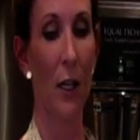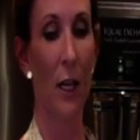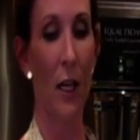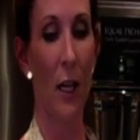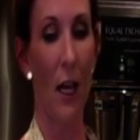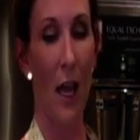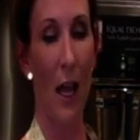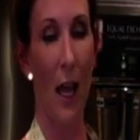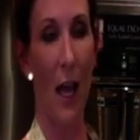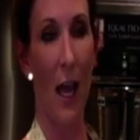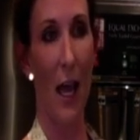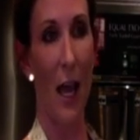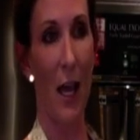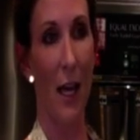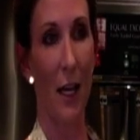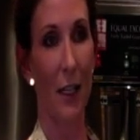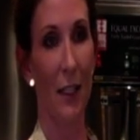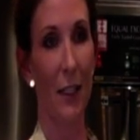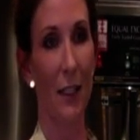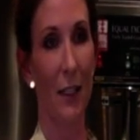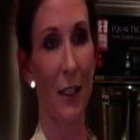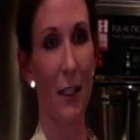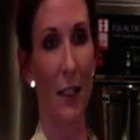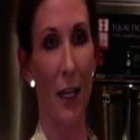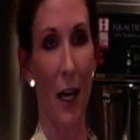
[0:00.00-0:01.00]
is
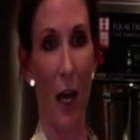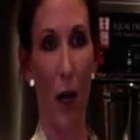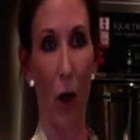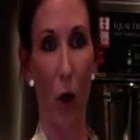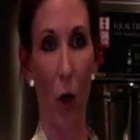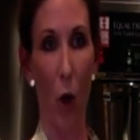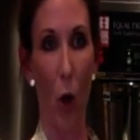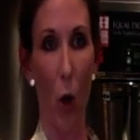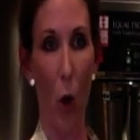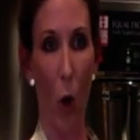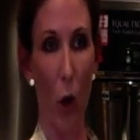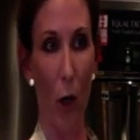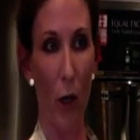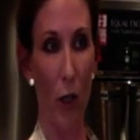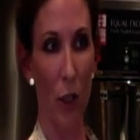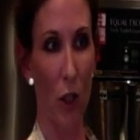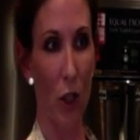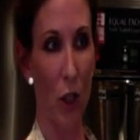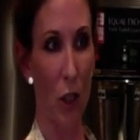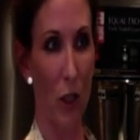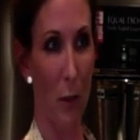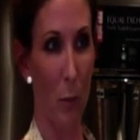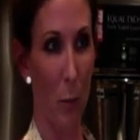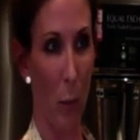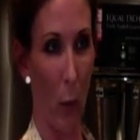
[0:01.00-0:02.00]
a gorgeous
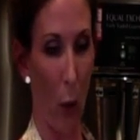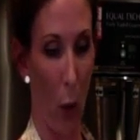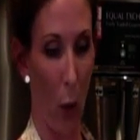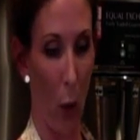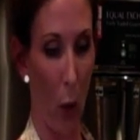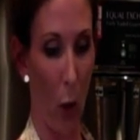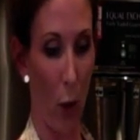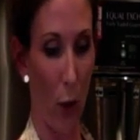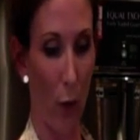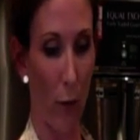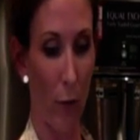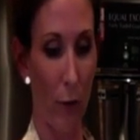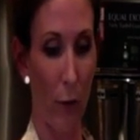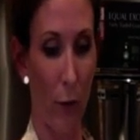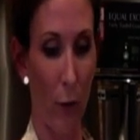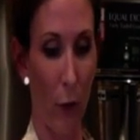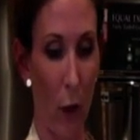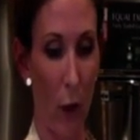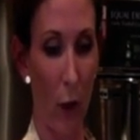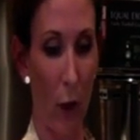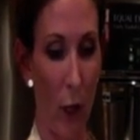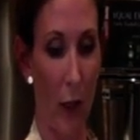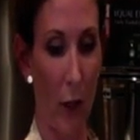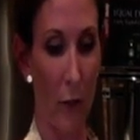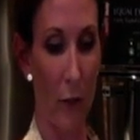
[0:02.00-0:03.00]
bowl full
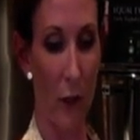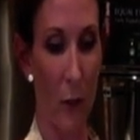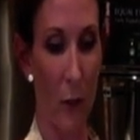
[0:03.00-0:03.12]
of some